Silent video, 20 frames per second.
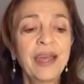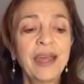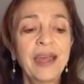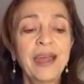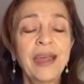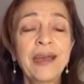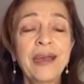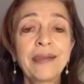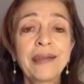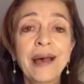
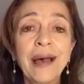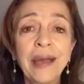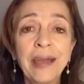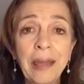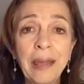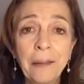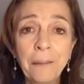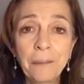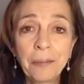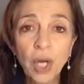and I
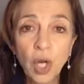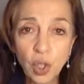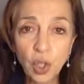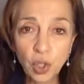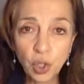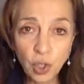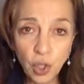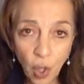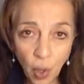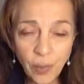am
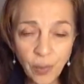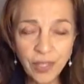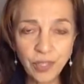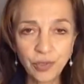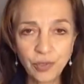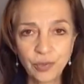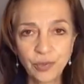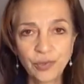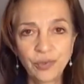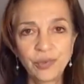going
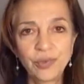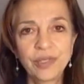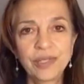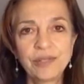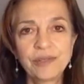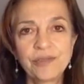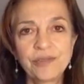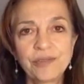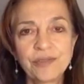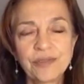to do
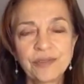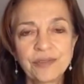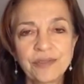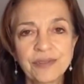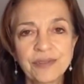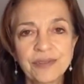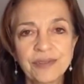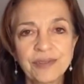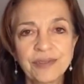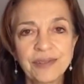this,
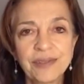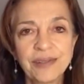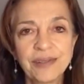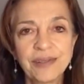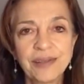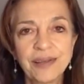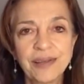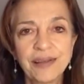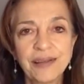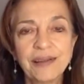
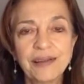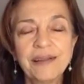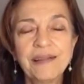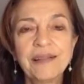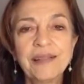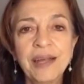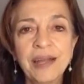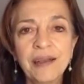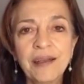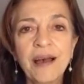
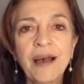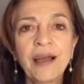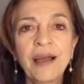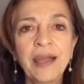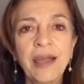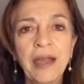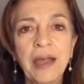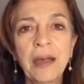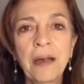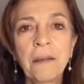then
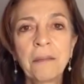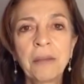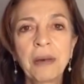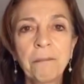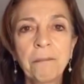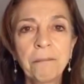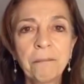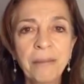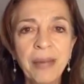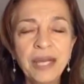I am
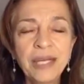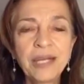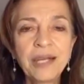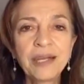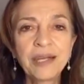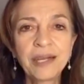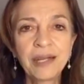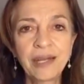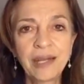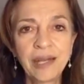
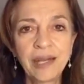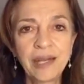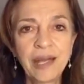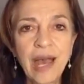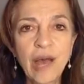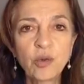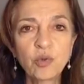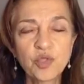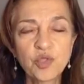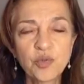making an
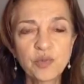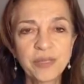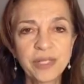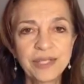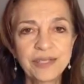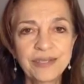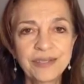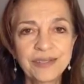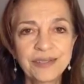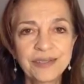
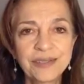announcement.